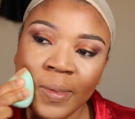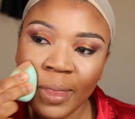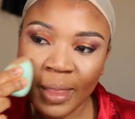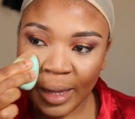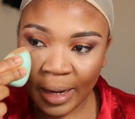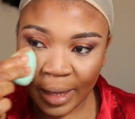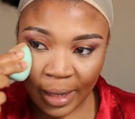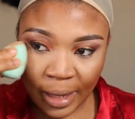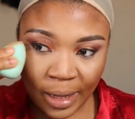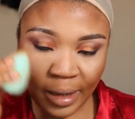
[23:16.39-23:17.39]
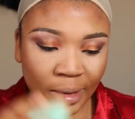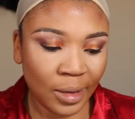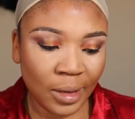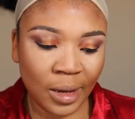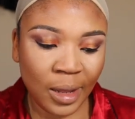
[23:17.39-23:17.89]
Then again,
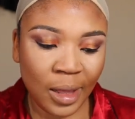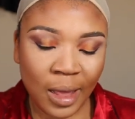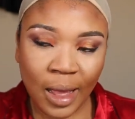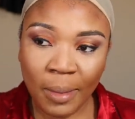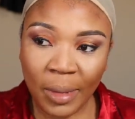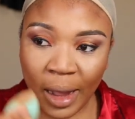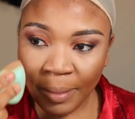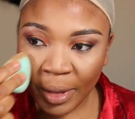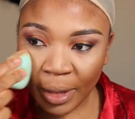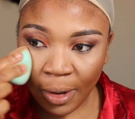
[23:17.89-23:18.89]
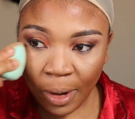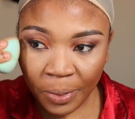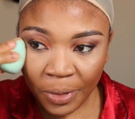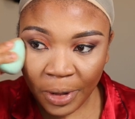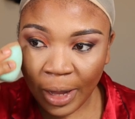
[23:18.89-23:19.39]
I'm coming
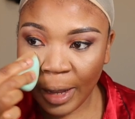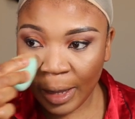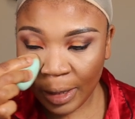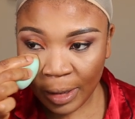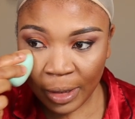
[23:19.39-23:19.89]
up here,